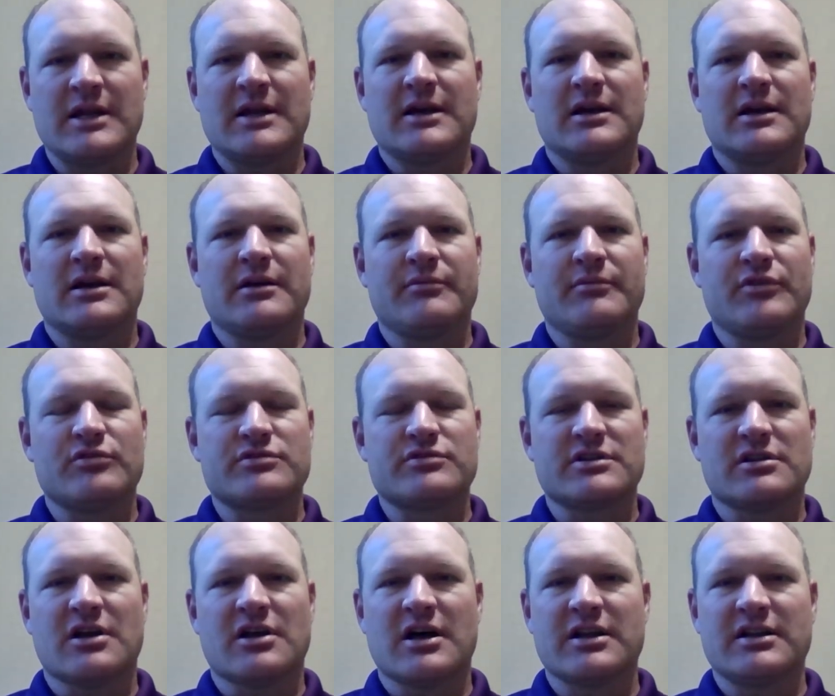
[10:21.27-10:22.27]
Um, there's a
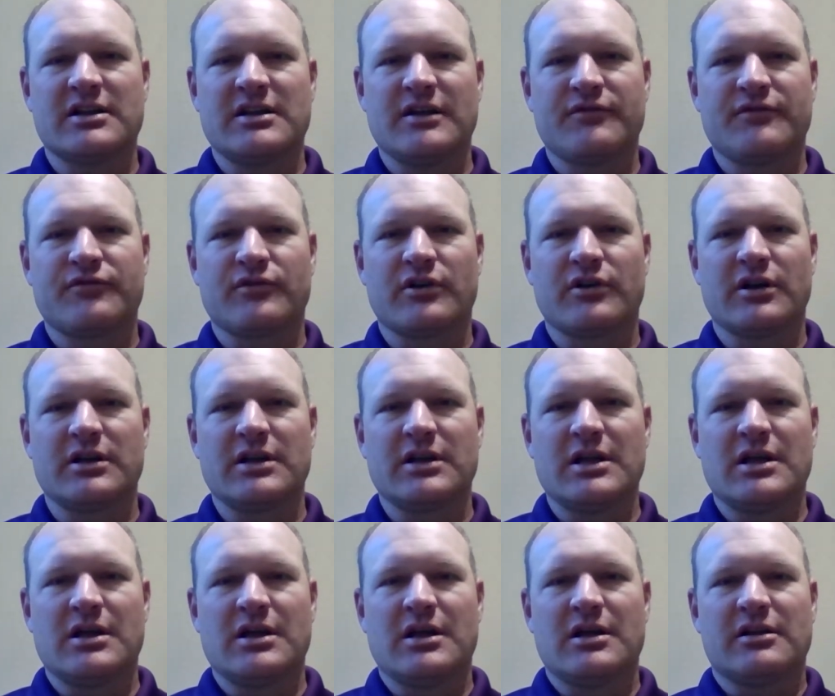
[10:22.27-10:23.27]
lot of different
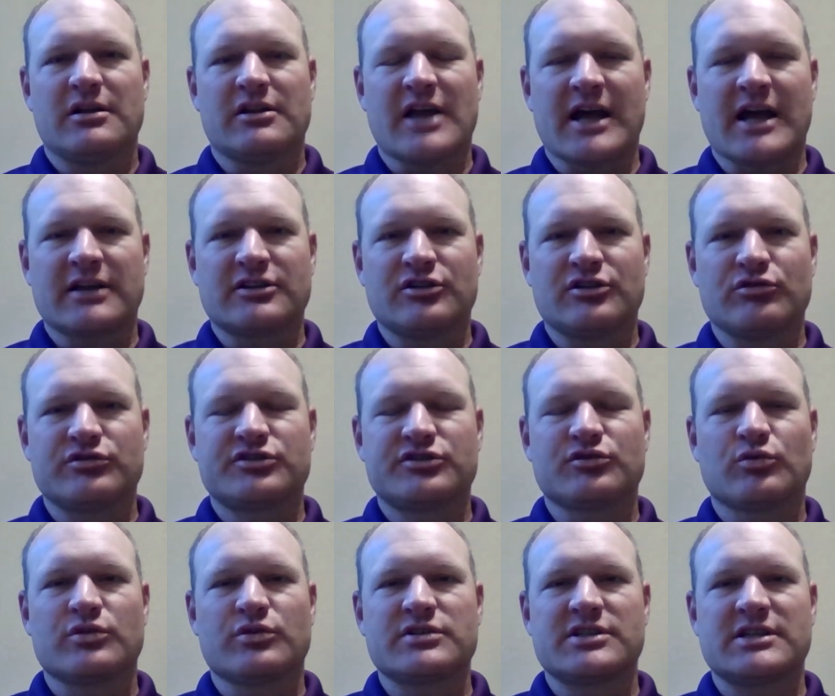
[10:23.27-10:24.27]
lactose
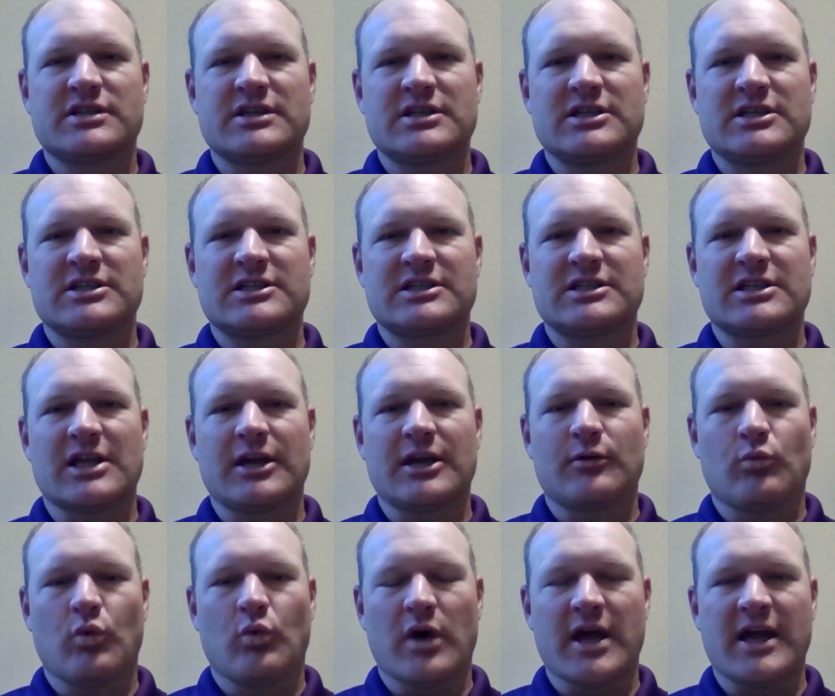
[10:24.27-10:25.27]
sources like
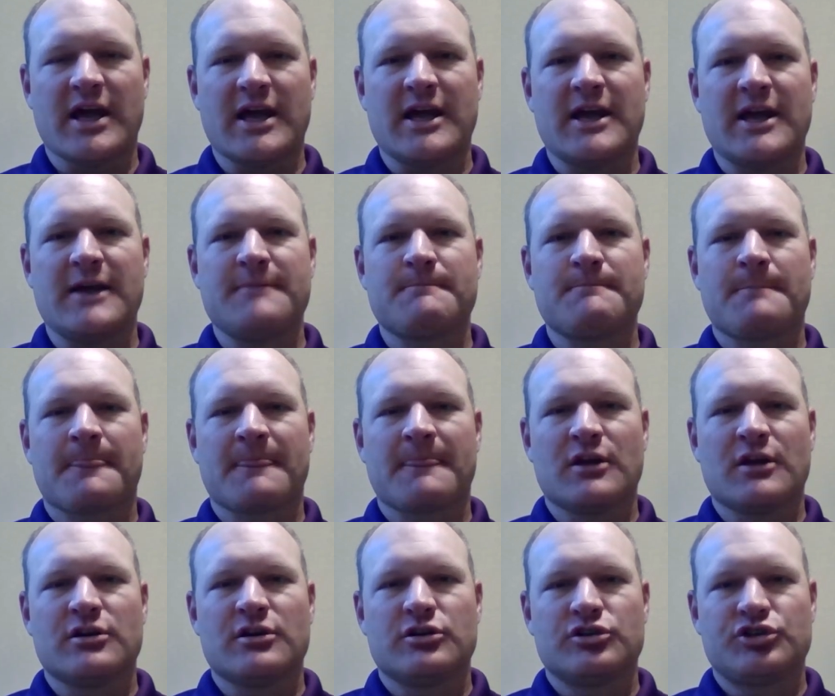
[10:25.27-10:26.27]
whey,
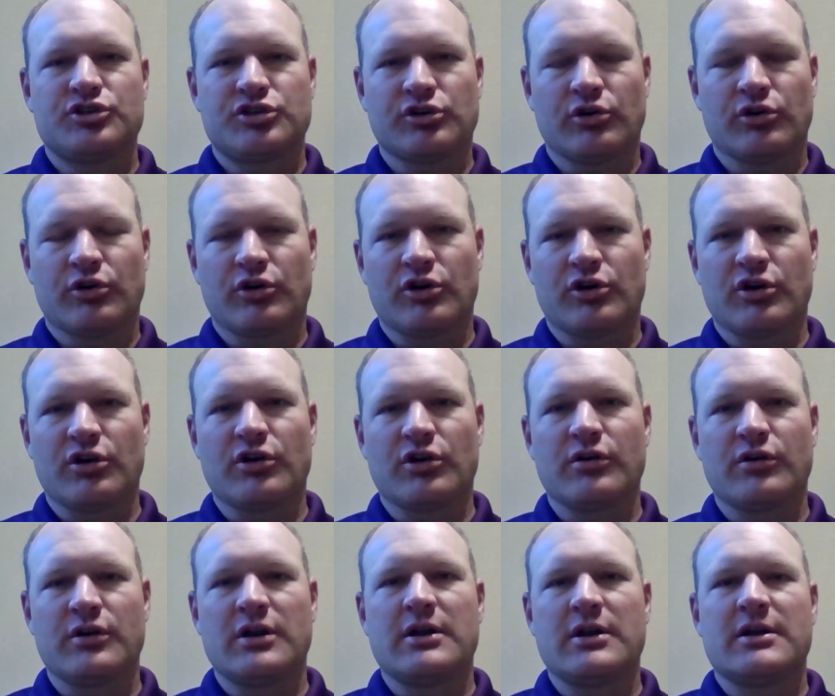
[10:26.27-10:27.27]

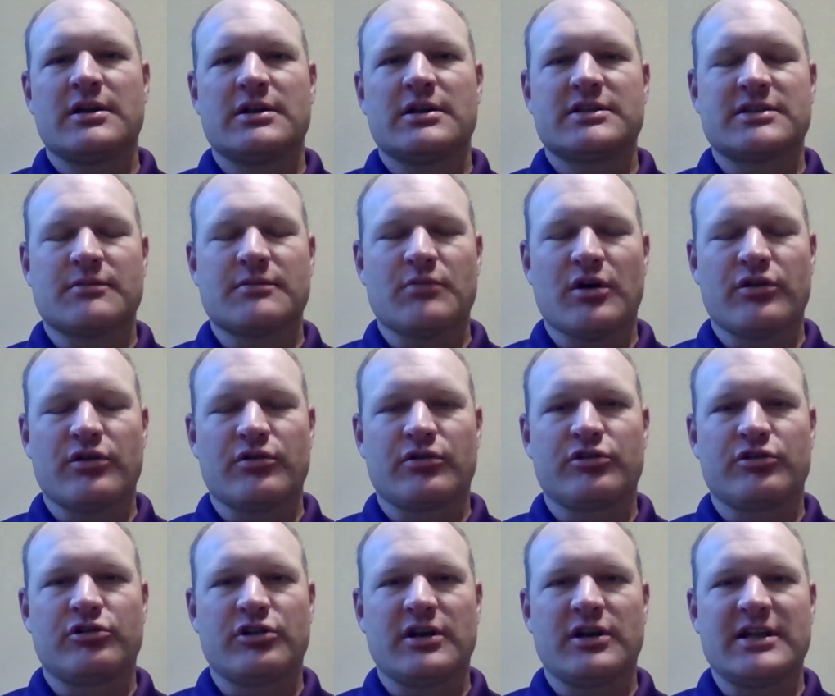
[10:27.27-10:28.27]
sugar, some other
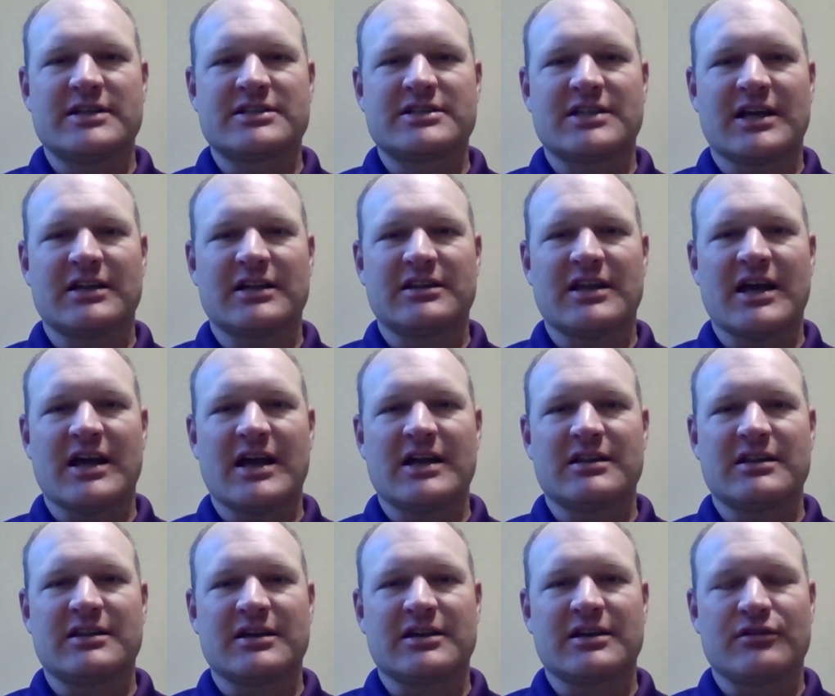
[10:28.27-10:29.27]
ingredients like that
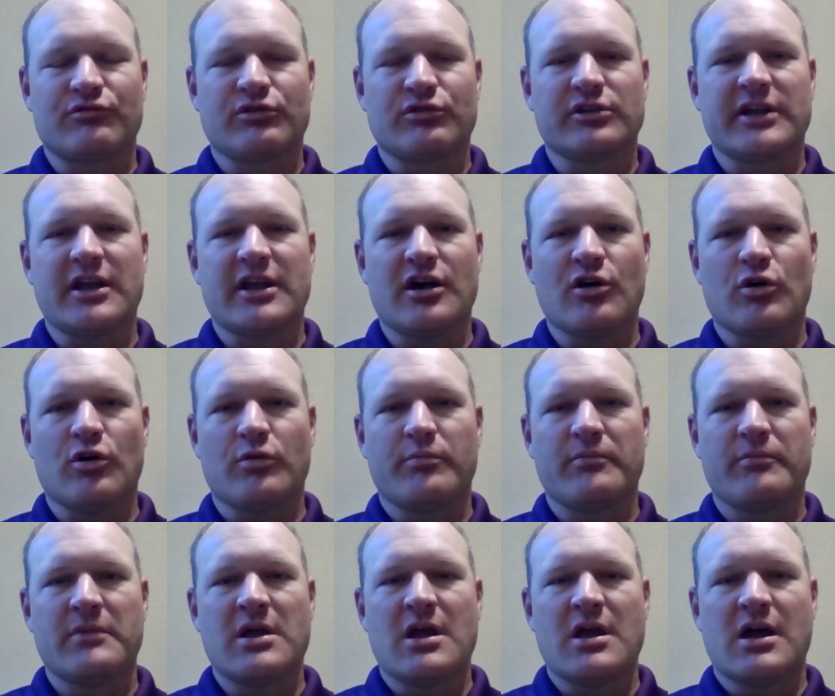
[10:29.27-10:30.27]
that can really
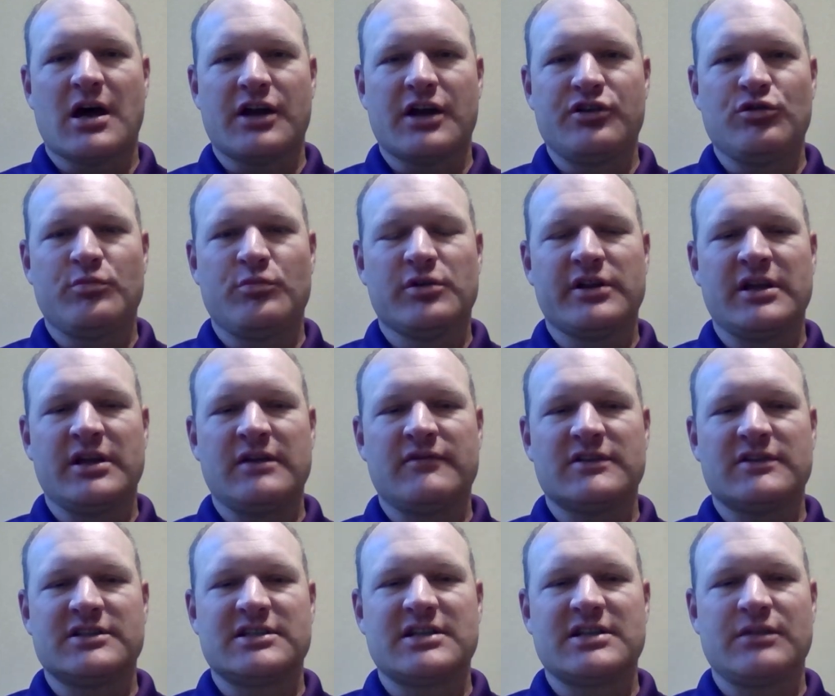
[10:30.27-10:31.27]
help. I do believe
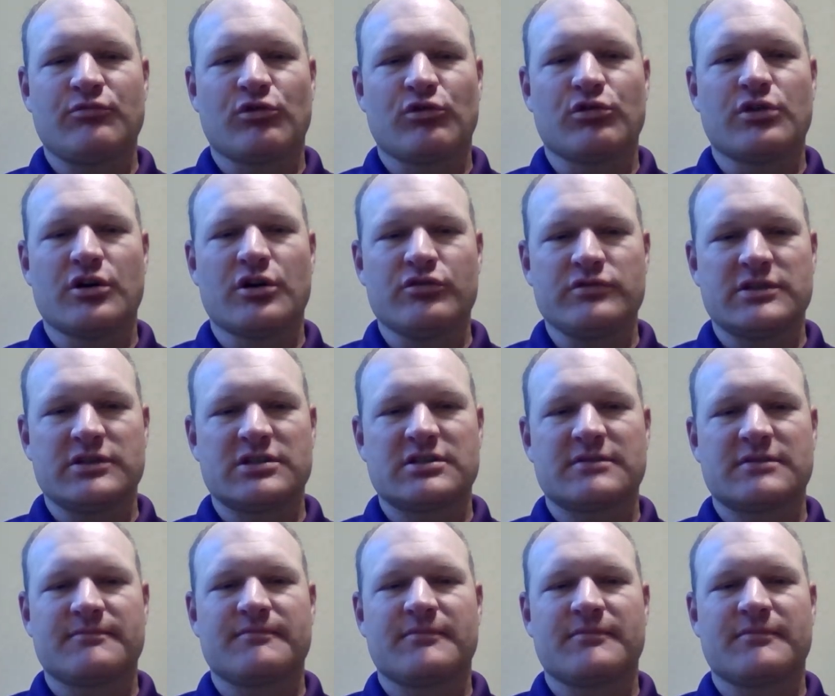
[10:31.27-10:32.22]
in steam rolled oats.